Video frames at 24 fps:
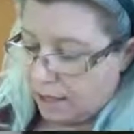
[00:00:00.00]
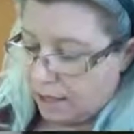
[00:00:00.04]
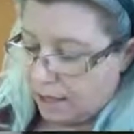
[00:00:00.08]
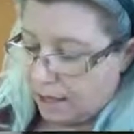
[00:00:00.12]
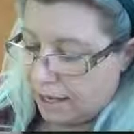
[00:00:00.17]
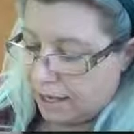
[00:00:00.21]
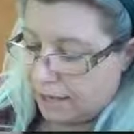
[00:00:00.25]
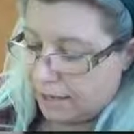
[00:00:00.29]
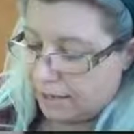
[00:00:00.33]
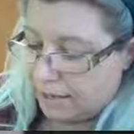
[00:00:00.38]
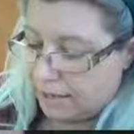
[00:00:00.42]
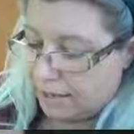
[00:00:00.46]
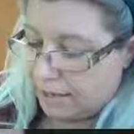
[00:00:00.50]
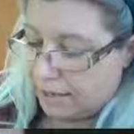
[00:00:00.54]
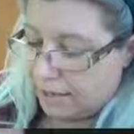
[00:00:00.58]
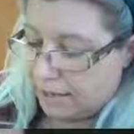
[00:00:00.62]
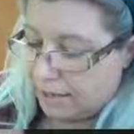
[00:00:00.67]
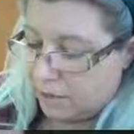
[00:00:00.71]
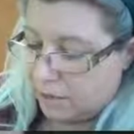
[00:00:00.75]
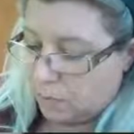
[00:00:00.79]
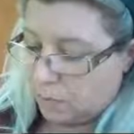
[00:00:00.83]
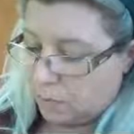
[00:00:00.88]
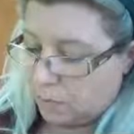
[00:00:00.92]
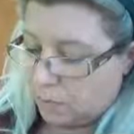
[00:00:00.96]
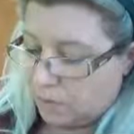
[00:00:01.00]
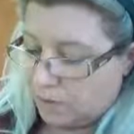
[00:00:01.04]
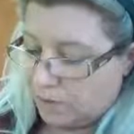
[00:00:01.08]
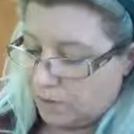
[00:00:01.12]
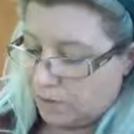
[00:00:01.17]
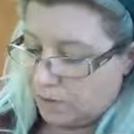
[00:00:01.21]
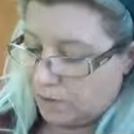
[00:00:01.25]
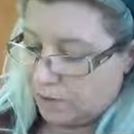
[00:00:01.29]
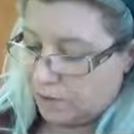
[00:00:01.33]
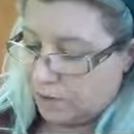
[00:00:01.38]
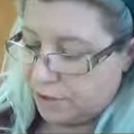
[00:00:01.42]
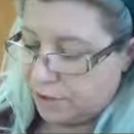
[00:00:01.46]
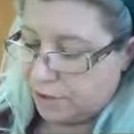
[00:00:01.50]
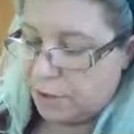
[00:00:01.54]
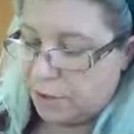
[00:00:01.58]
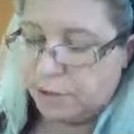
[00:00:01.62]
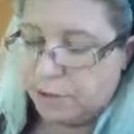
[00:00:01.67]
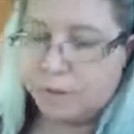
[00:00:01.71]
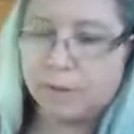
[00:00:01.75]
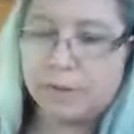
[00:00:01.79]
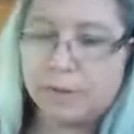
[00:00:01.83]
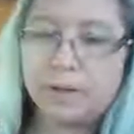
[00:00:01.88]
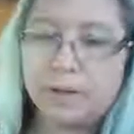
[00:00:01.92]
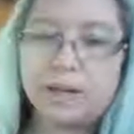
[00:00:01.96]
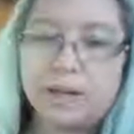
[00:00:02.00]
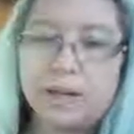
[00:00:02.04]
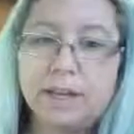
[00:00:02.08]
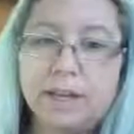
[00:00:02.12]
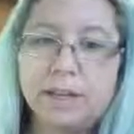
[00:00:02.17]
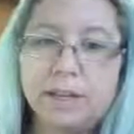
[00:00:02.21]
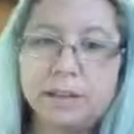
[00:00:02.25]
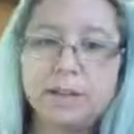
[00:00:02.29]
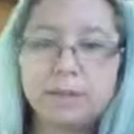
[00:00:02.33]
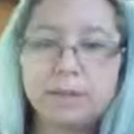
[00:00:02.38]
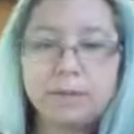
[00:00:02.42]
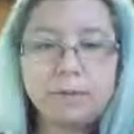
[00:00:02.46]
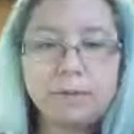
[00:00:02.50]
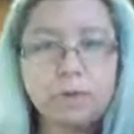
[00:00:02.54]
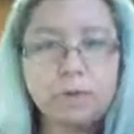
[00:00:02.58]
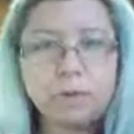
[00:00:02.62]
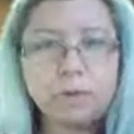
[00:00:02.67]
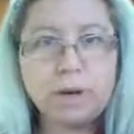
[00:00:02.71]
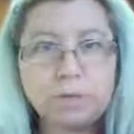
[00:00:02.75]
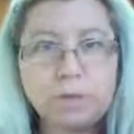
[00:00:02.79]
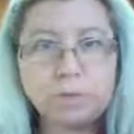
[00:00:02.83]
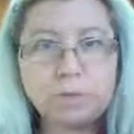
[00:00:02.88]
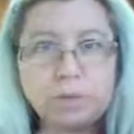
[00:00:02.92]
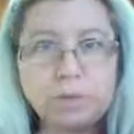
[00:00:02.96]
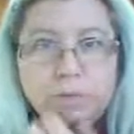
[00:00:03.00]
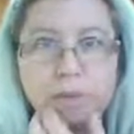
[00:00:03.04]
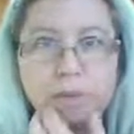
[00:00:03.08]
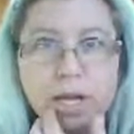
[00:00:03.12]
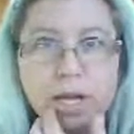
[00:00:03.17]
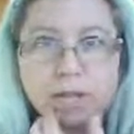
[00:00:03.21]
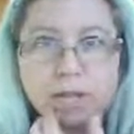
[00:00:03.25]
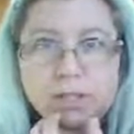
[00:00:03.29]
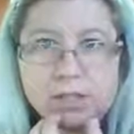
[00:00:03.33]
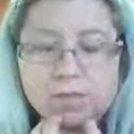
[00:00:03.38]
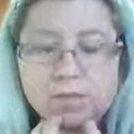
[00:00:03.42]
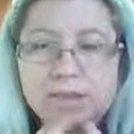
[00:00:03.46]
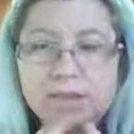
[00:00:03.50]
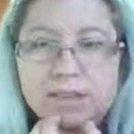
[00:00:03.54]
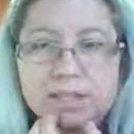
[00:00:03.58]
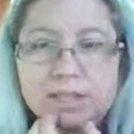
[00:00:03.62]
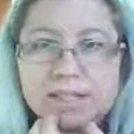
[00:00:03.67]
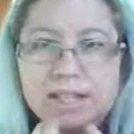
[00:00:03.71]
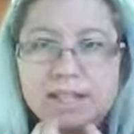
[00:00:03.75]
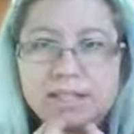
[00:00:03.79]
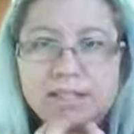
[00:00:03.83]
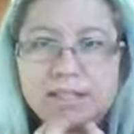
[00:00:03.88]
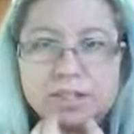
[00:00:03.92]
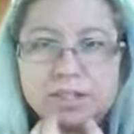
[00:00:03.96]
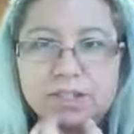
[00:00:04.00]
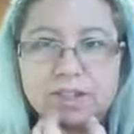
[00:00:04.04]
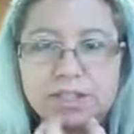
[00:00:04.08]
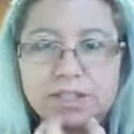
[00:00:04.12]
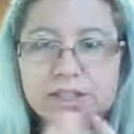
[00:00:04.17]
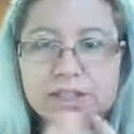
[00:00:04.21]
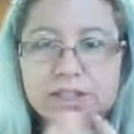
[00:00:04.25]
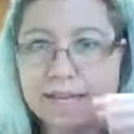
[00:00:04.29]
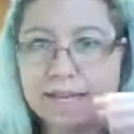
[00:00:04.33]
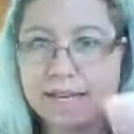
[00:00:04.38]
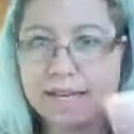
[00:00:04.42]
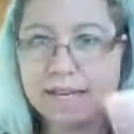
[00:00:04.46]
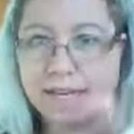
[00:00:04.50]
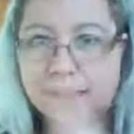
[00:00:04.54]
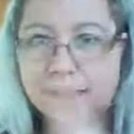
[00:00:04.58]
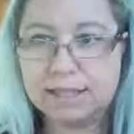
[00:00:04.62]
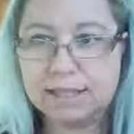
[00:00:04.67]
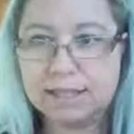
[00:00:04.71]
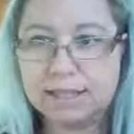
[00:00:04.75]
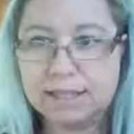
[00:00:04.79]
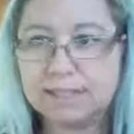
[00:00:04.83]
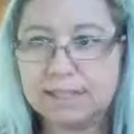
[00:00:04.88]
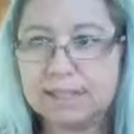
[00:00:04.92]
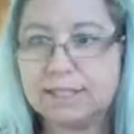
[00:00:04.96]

X equals 2. Now before I put a box around this answer and say this